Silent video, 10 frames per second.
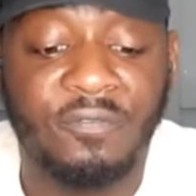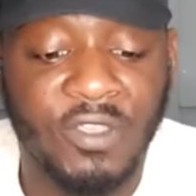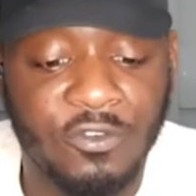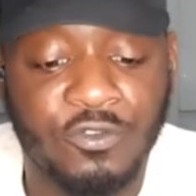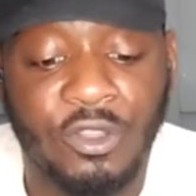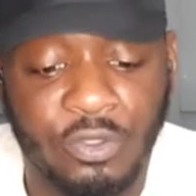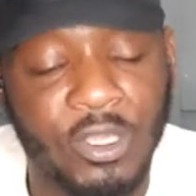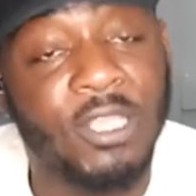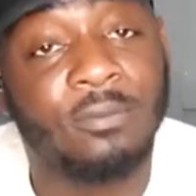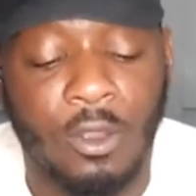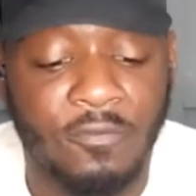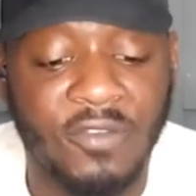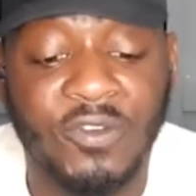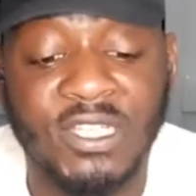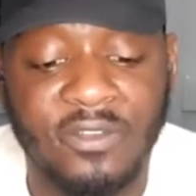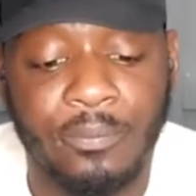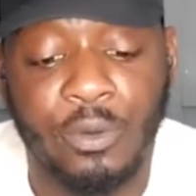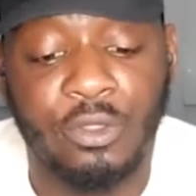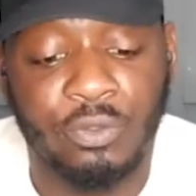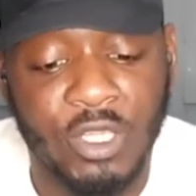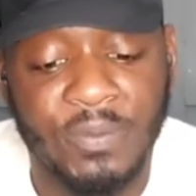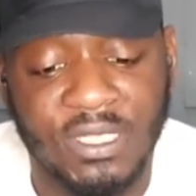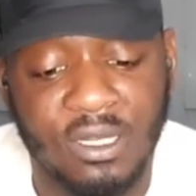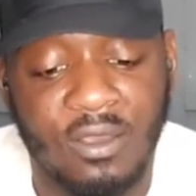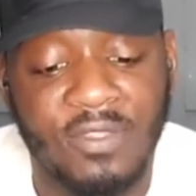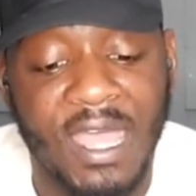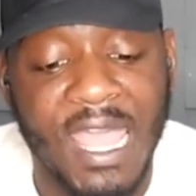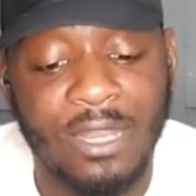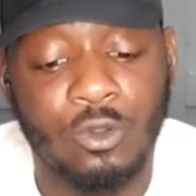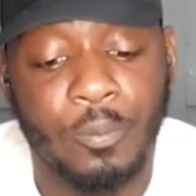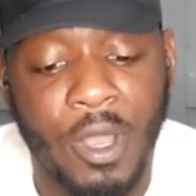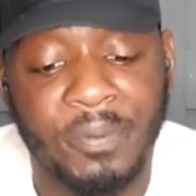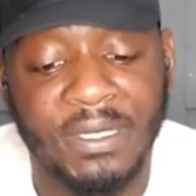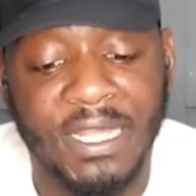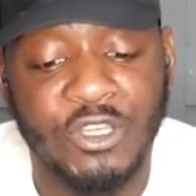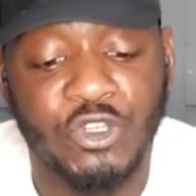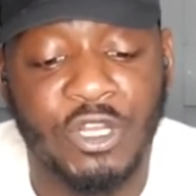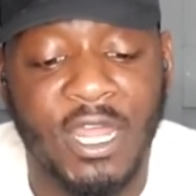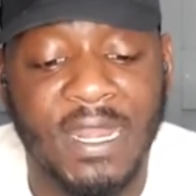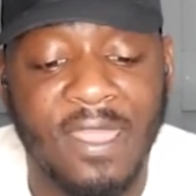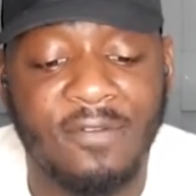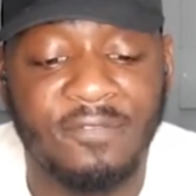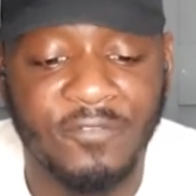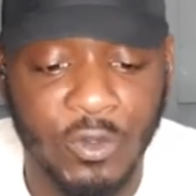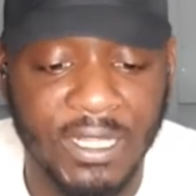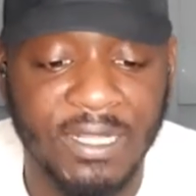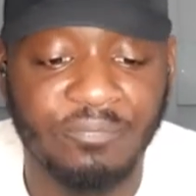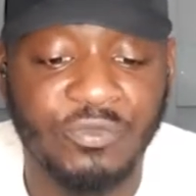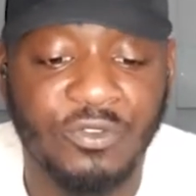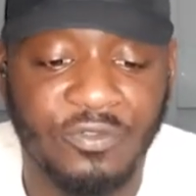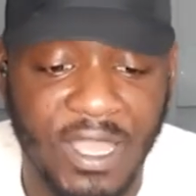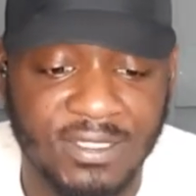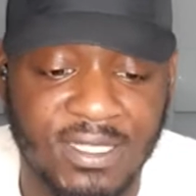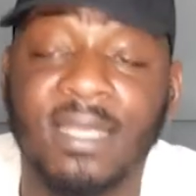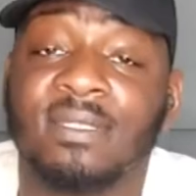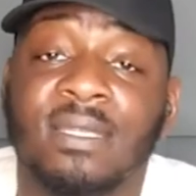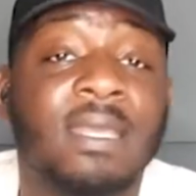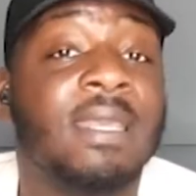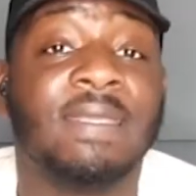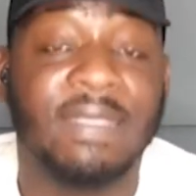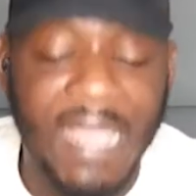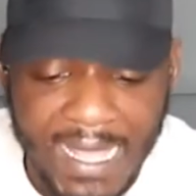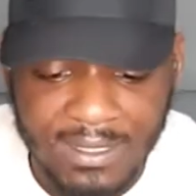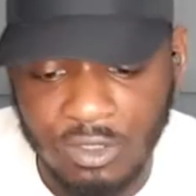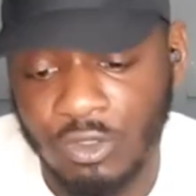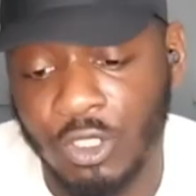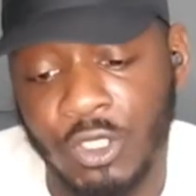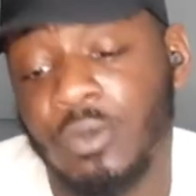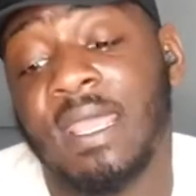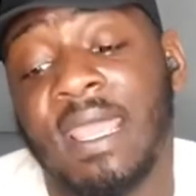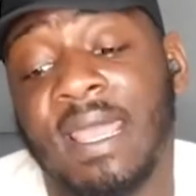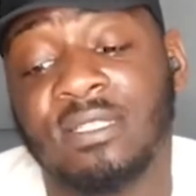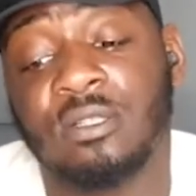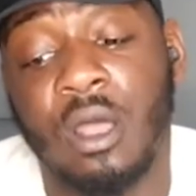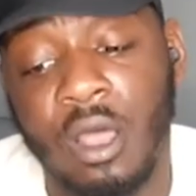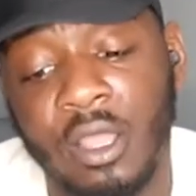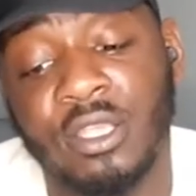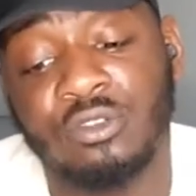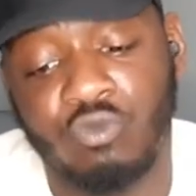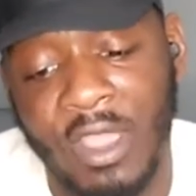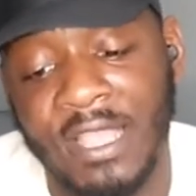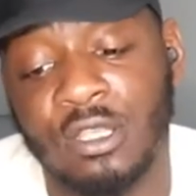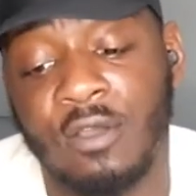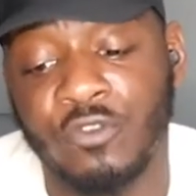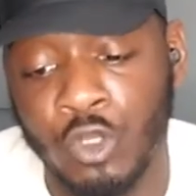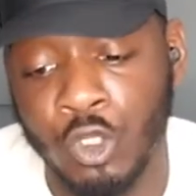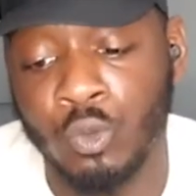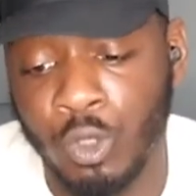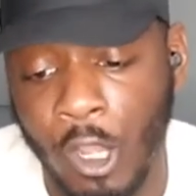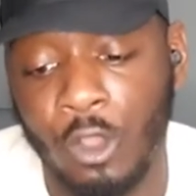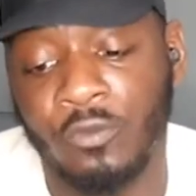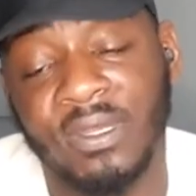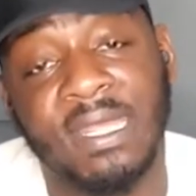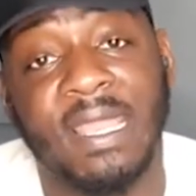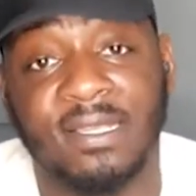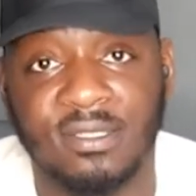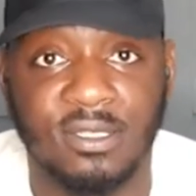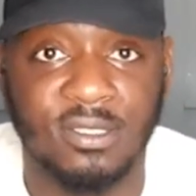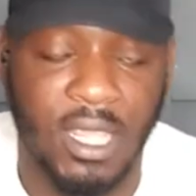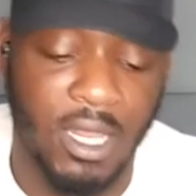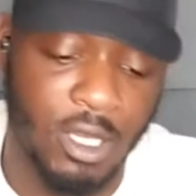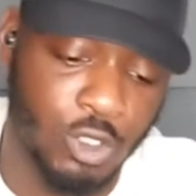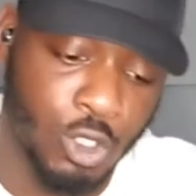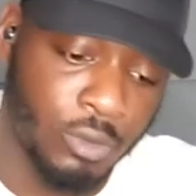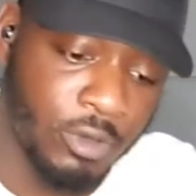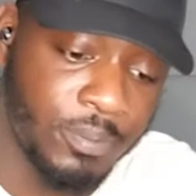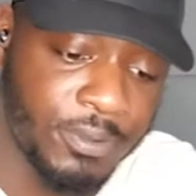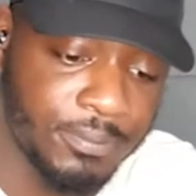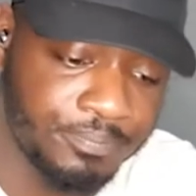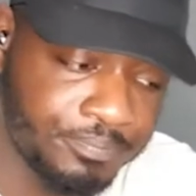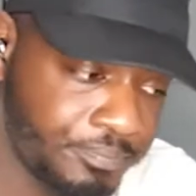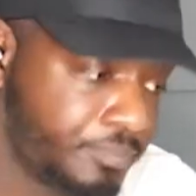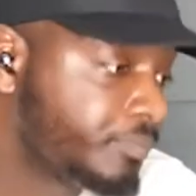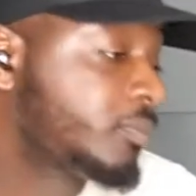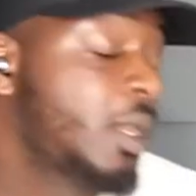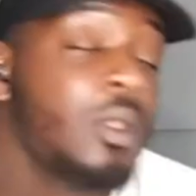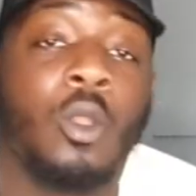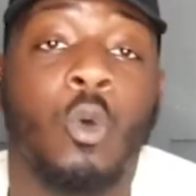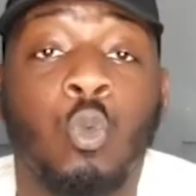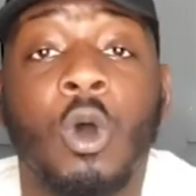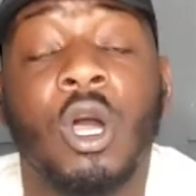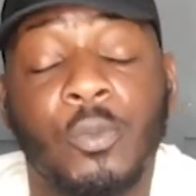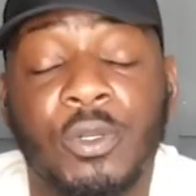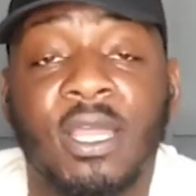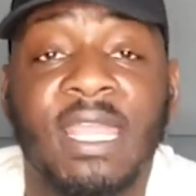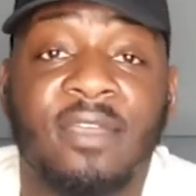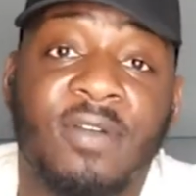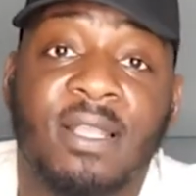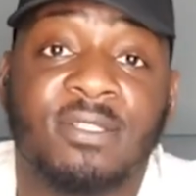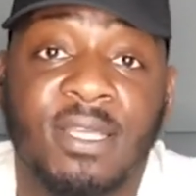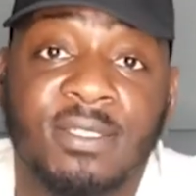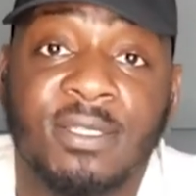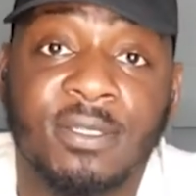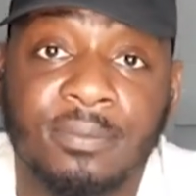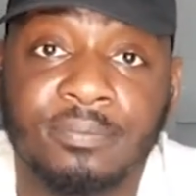57.3% of the adult population are now fully vaccinated, yet the UK has the highest rate of new COVID cases in Europe. Why would I get vaccinated?